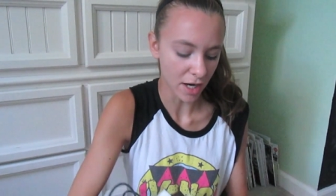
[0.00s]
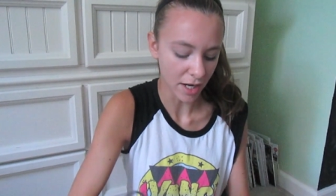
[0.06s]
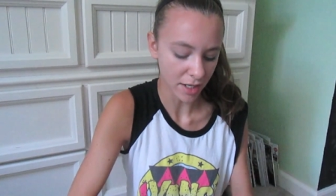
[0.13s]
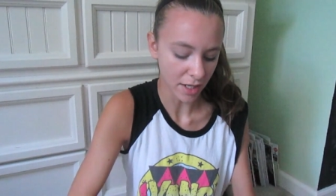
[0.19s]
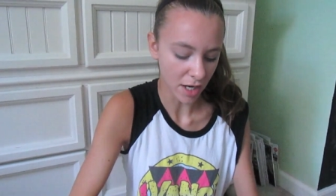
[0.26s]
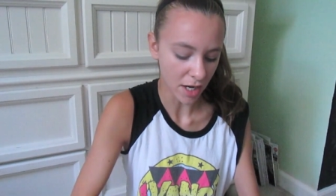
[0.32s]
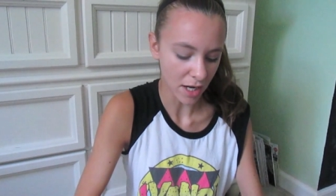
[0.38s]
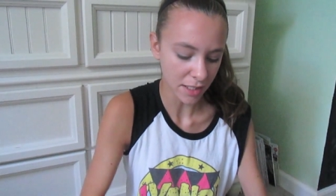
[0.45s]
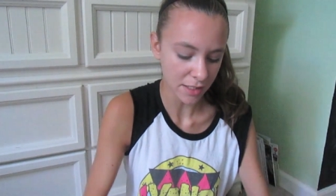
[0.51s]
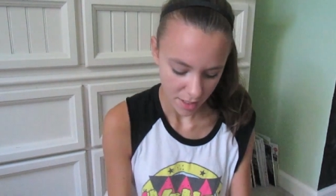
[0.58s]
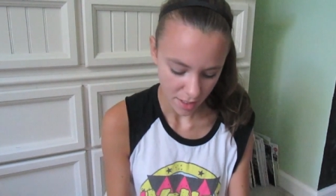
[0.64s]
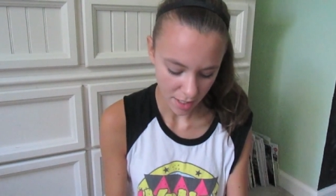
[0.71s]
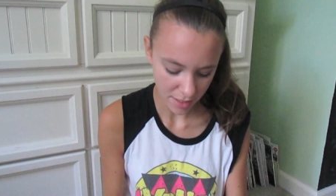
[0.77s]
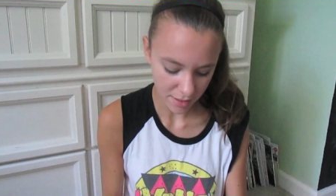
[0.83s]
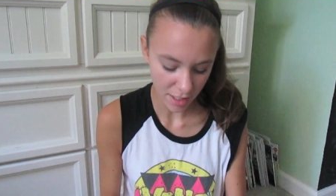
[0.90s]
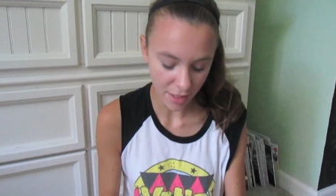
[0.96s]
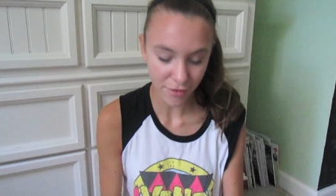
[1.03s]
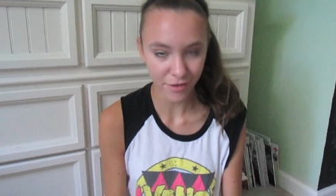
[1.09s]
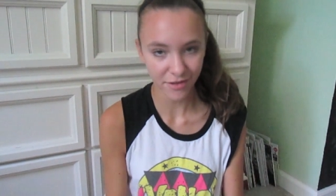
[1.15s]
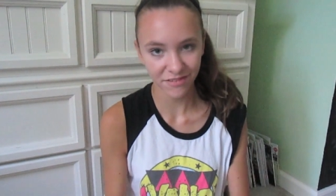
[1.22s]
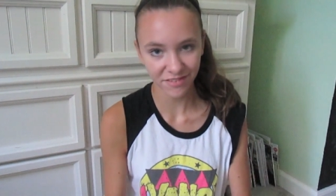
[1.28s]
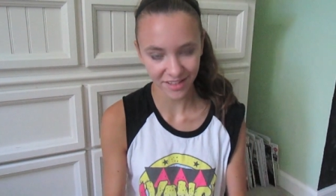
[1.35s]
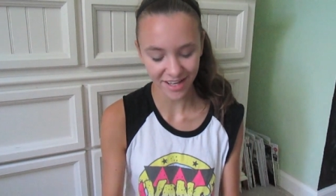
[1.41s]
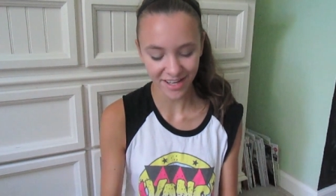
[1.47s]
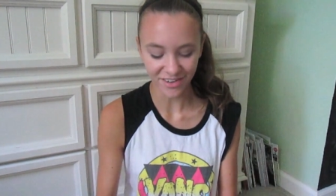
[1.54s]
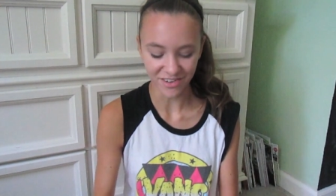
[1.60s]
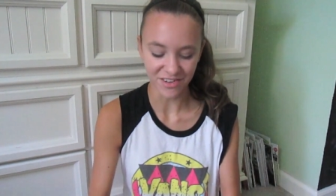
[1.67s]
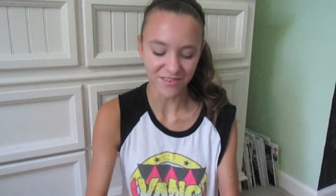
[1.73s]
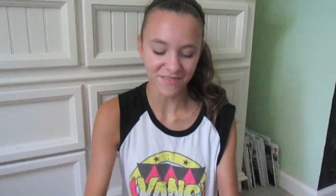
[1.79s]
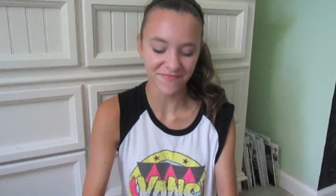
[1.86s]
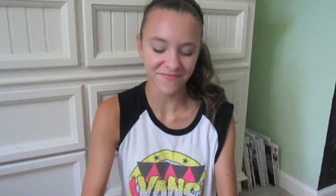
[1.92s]
I got another
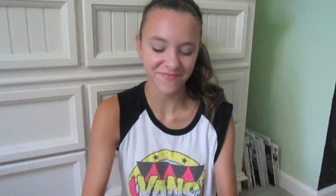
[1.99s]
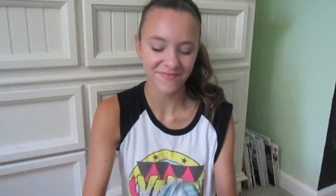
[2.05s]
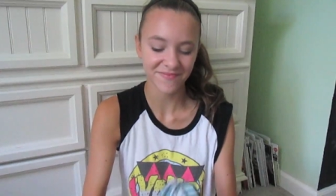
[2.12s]
flannel.